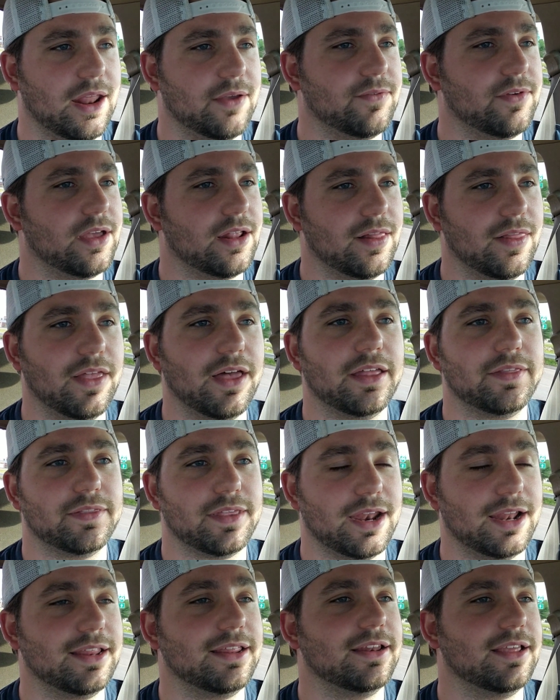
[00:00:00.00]
I've got a lot
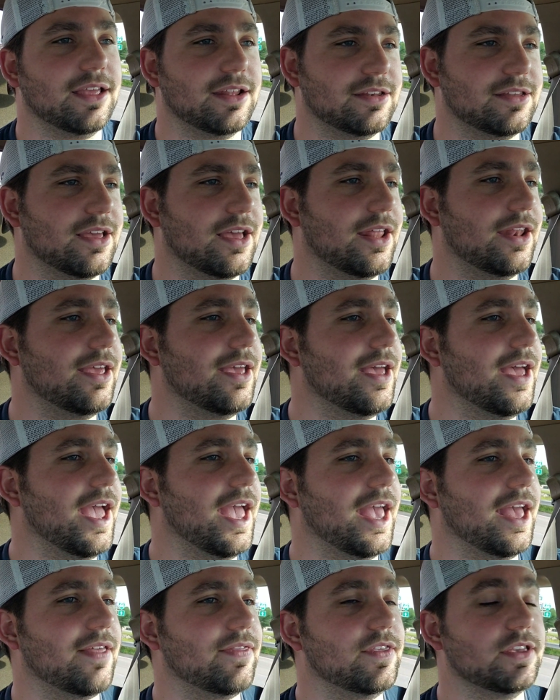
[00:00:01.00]
that I need to get done.
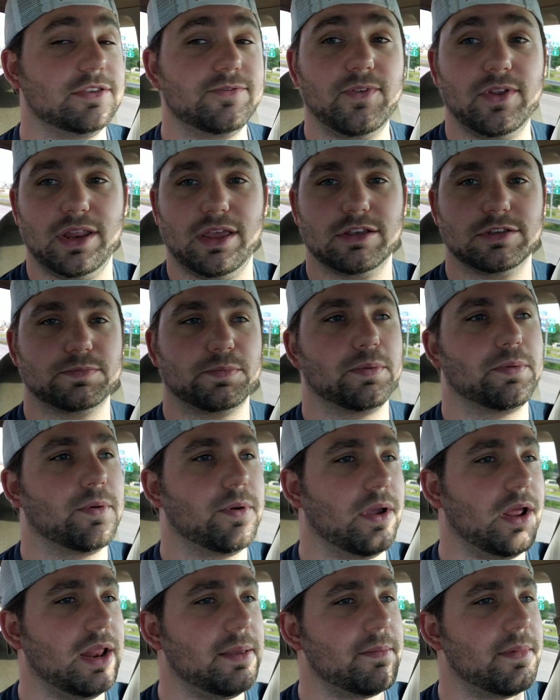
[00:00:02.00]
And this video is
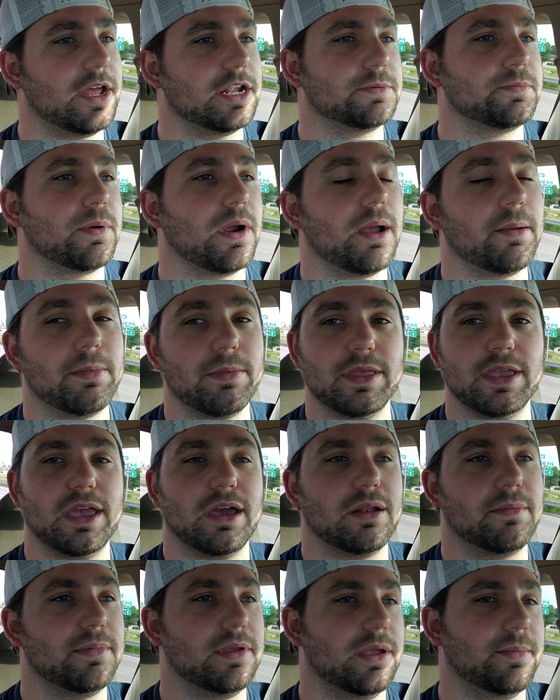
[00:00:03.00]
pretty much probably
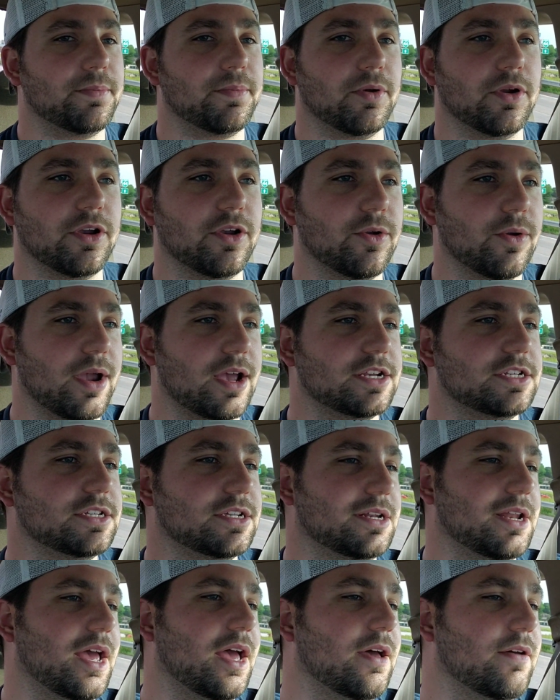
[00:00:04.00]
going to be a
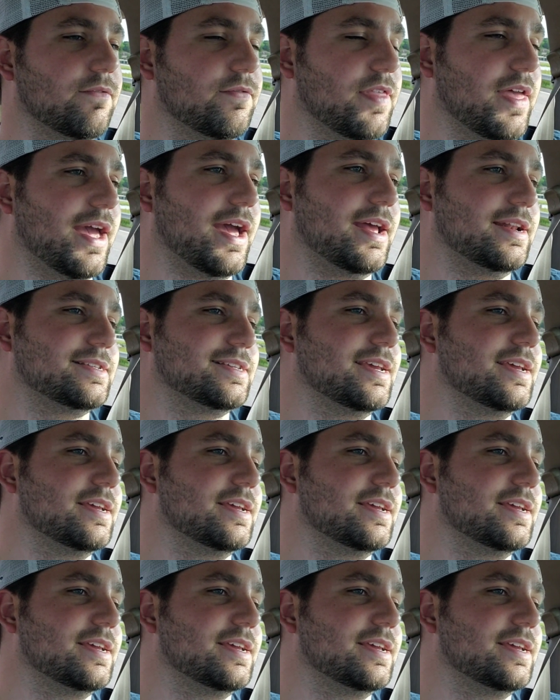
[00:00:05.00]
progression of that.